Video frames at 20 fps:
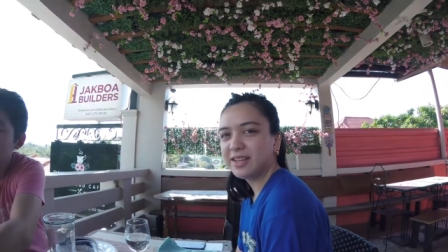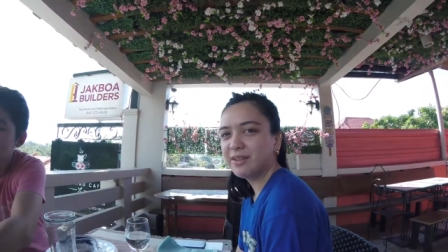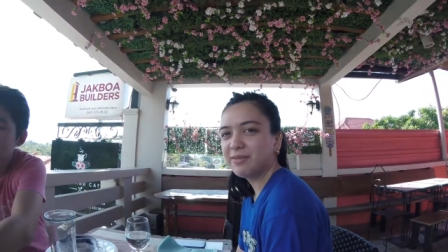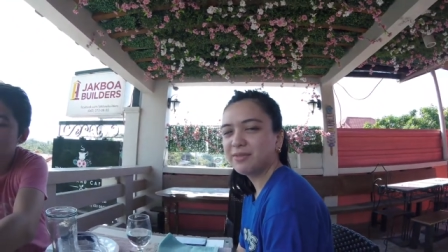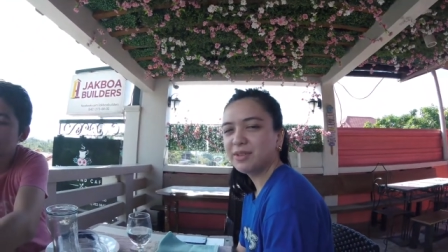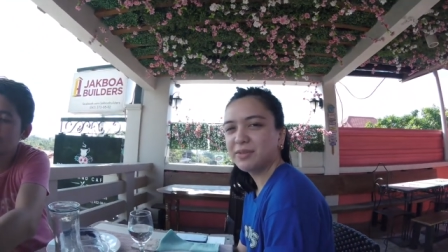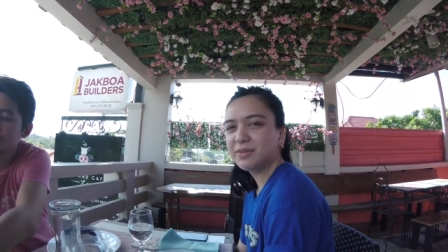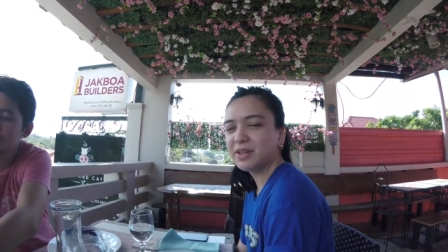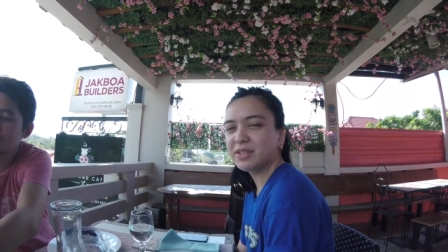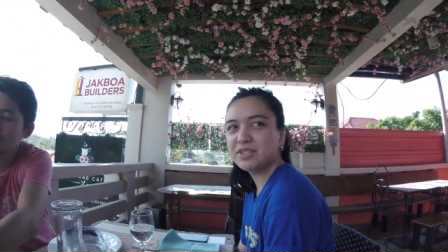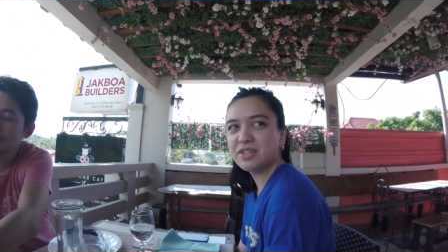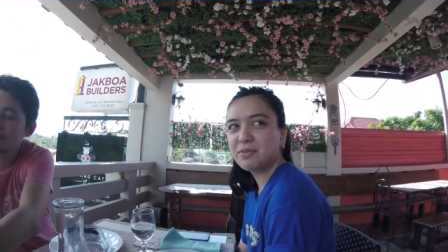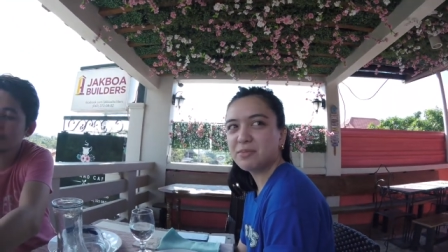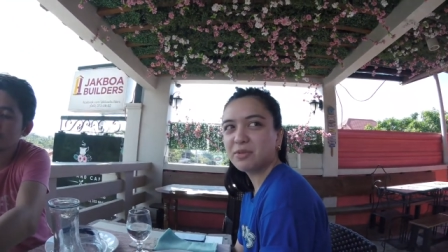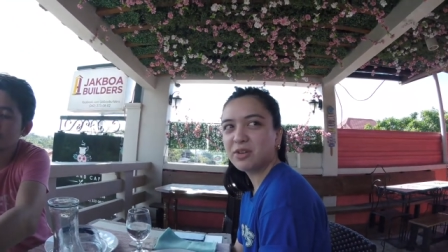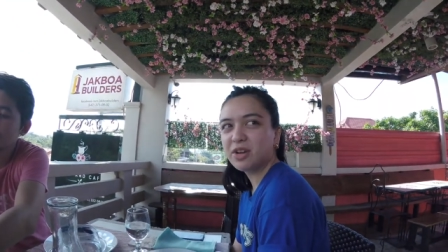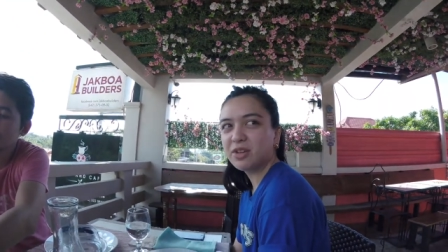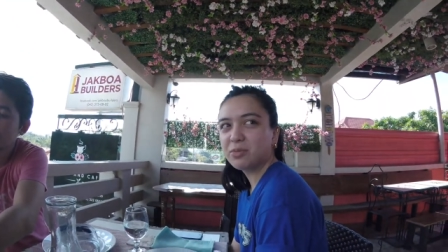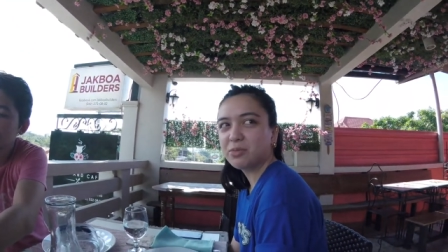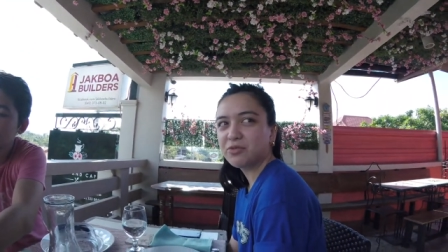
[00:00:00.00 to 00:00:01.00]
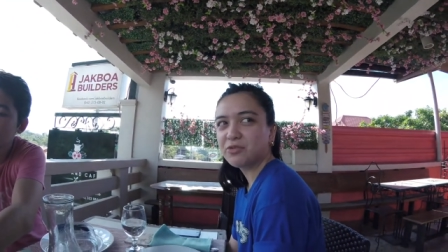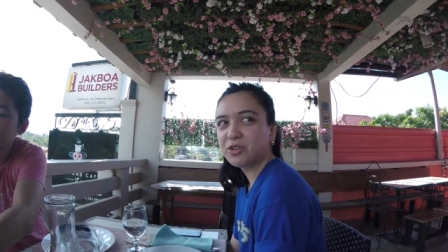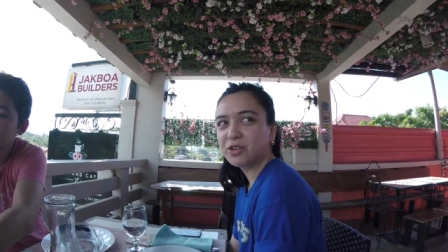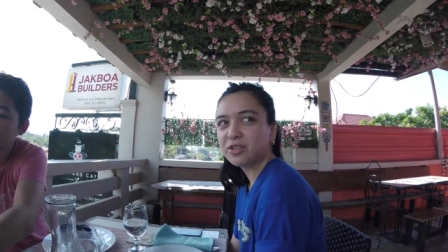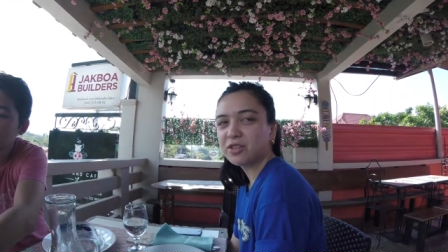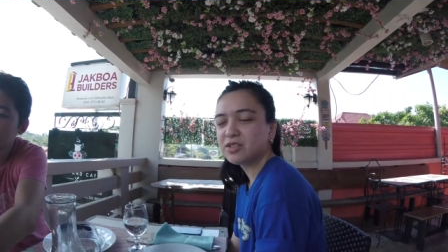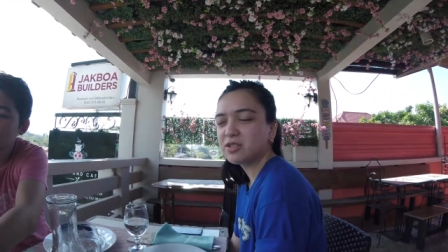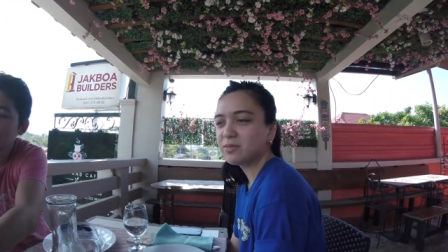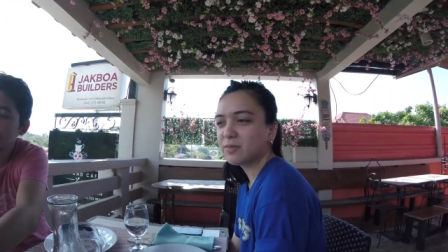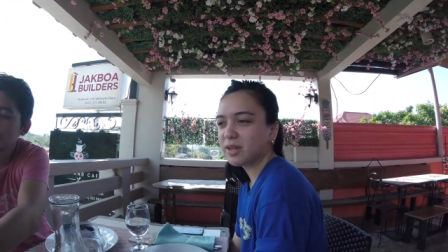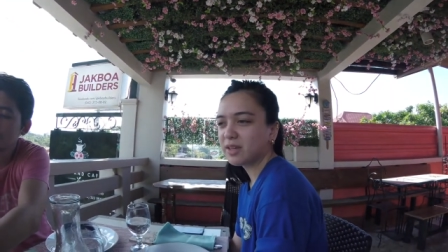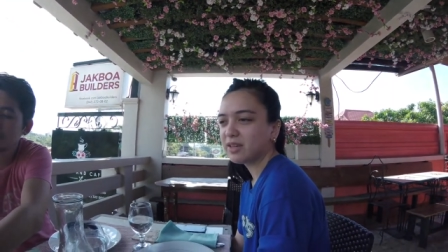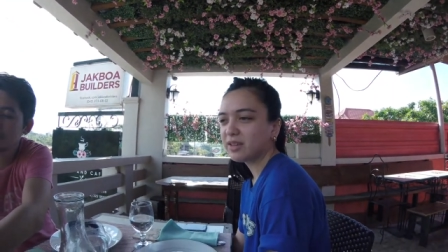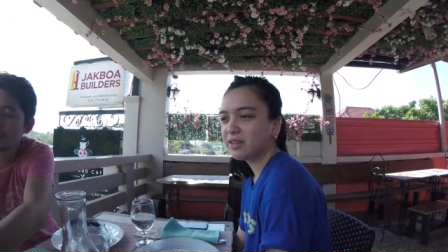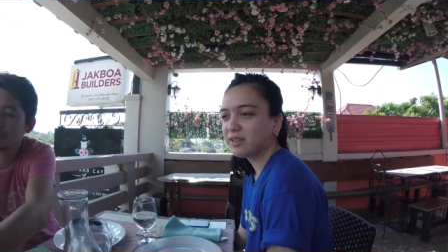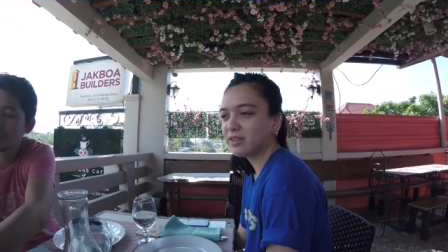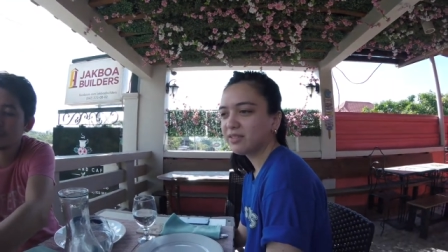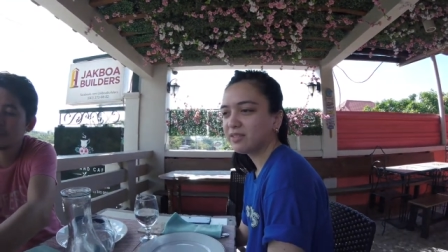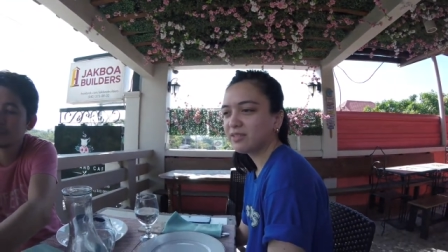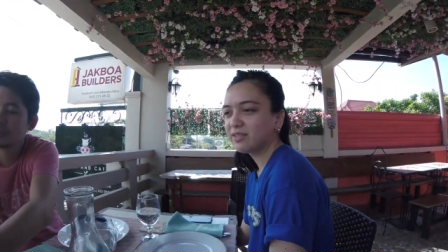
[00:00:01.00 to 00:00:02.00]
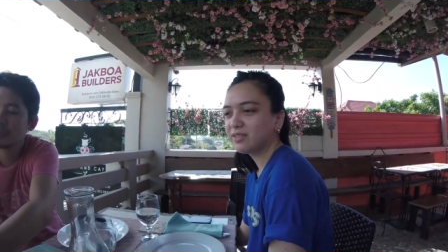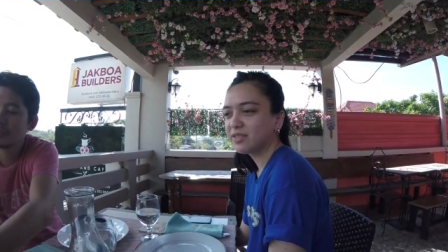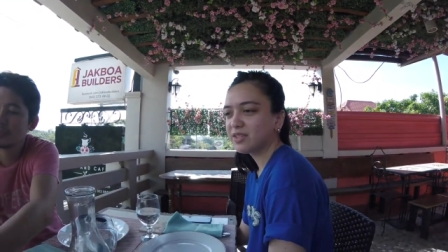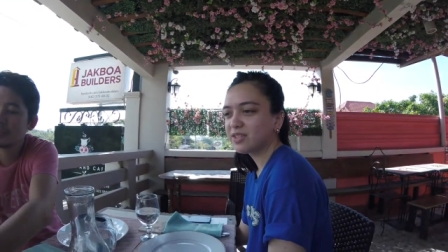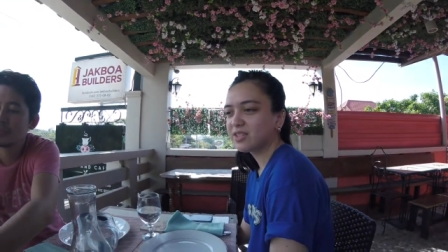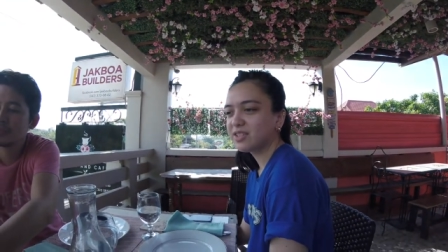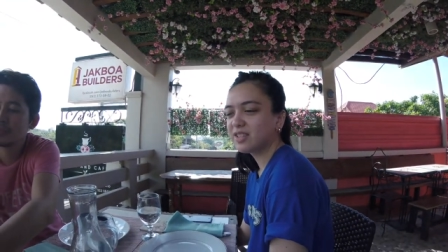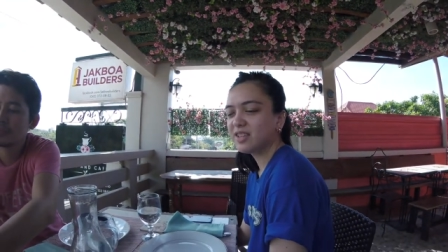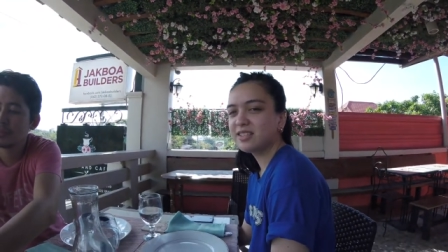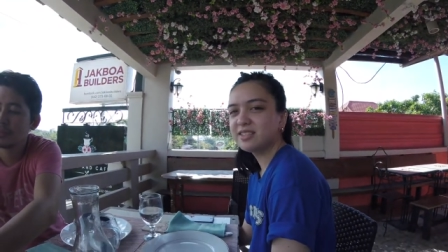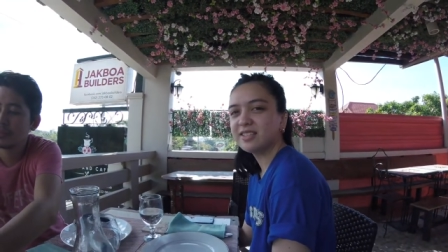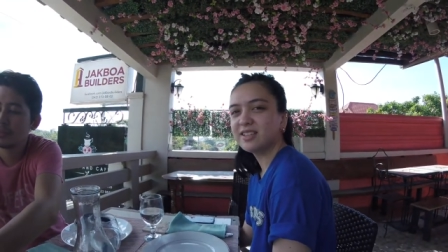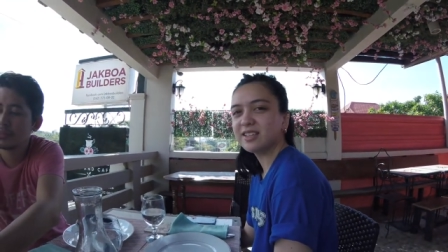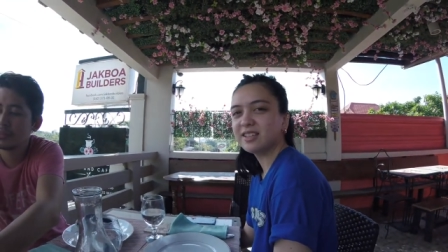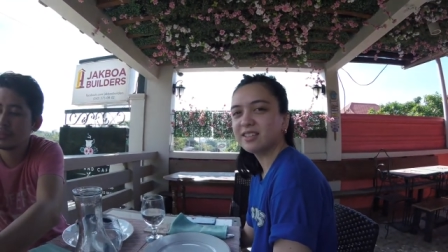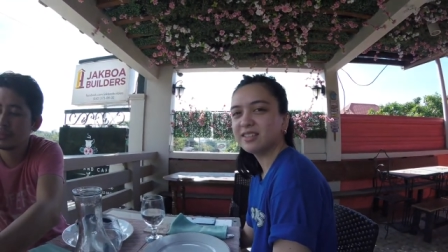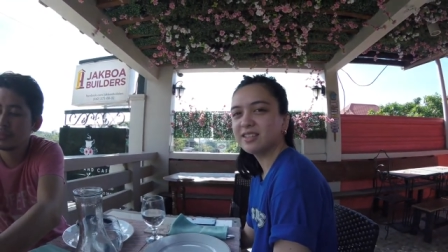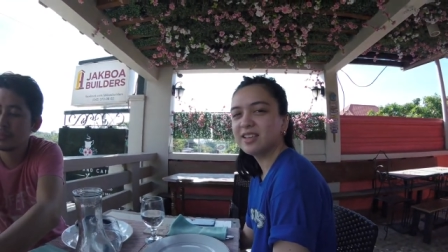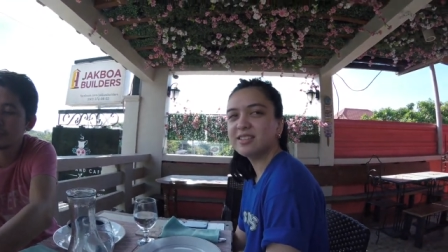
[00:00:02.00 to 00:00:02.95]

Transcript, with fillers: I've never had champorado before. This is my first tasting.